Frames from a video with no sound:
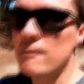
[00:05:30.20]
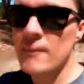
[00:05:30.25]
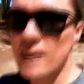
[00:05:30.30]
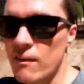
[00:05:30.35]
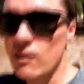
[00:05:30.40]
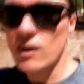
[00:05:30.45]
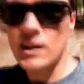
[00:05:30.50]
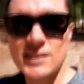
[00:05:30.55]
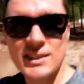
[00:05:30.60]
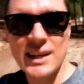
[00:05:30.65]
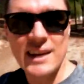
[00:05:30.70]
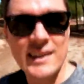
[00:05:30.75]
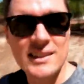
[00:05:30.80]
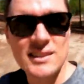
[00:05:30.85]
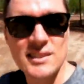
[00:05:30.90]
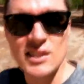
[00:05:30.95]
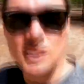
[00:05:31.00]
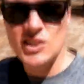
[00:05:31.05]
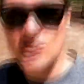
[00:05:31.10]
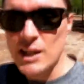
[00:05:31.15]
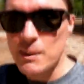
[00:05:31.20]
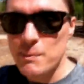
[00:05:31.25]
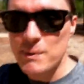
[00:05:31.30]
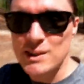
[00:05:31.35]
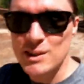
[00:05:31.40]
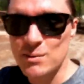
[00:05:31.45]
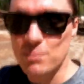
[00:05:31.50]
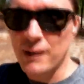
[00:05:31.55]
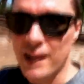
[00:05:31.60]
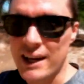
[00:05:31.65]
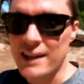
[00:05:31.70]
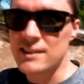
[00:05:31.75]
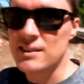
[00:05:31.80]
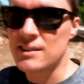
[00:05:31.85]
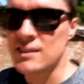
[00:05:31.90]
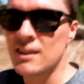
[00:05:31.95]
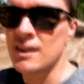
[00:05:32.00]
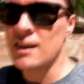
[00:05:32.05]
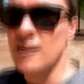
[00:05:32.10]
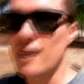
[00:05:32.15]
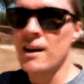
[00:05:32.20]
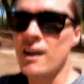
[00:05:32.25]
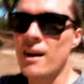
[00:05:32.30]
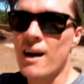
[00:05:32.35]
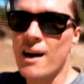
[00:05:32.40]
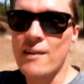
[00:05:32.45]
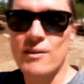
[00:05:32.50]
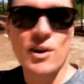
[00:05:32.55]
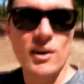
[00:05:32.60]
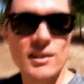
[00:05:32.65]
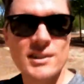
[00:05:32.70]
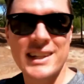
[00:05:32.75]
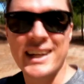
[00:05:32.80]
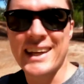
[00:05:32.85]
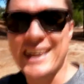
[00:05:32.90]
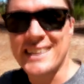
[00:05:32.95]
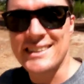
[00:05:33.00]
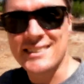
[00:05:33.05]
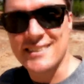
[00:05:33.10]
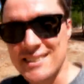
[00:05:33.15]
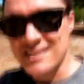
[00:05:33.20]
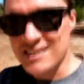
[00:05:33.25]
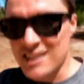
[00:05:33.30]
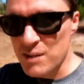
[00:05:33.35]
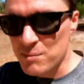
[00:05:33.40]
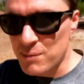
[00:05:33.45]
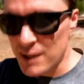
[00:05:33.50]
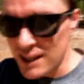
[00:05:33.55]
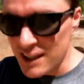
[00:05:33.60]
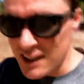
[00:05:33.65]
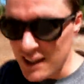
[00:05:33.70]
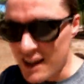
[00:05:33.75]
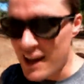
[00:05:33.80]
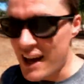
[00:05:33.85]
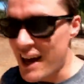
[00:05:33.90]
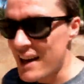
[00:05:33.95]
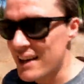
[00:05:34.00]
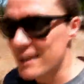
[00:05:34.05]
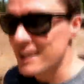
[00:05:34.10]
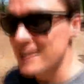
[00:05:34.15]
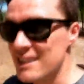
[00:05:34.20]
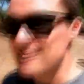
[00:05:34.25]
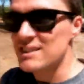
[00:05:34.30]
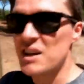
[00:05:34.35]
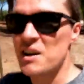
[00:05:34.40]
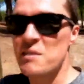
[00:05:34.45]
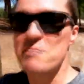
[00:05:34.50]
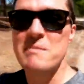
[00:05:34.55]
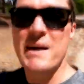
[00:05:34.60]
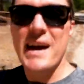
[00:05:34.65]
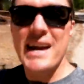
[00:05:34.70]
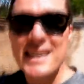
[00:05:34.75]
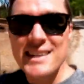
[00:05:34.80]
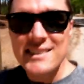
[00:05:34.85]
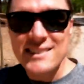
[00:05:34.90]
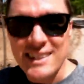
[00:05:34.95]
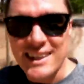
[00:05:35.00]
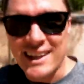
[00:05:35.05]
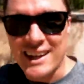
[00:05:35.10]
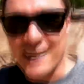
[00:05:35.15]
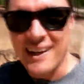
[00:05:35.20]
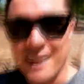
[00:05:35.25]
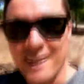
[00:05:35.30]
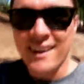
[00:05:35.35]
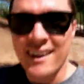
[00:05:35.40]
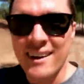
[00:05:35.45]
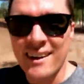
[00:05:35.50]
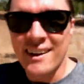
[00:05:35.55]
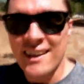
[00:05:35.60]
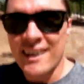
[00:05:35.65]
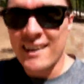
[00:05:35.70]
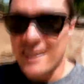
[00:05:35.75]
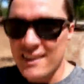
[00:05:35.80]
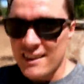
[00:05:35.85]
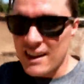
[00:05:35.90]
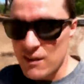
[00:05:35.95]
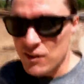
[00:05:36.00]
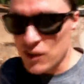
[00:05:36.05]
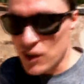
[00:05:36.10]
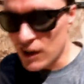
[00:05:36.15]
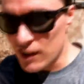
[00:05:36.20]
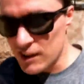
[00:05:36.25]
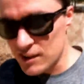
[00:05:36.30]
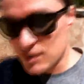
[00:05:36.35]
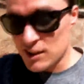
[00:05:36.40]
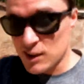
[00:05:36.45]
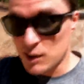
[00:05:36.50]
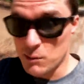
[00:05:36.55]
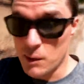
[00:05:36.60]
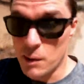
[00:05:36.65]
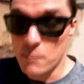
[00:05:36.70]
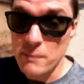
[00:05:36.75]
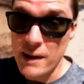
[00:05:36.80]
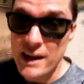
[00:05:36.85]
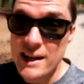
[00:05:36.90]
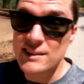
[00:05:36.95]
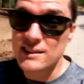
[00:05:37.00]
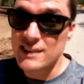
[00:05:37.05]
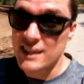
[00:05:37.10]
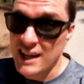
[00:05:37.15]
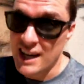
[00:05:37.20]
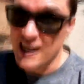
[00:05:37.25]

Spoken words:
I've got to say, that's the cheapest place I've gone to eat since I've been here, and it is amazing. They've got some amazing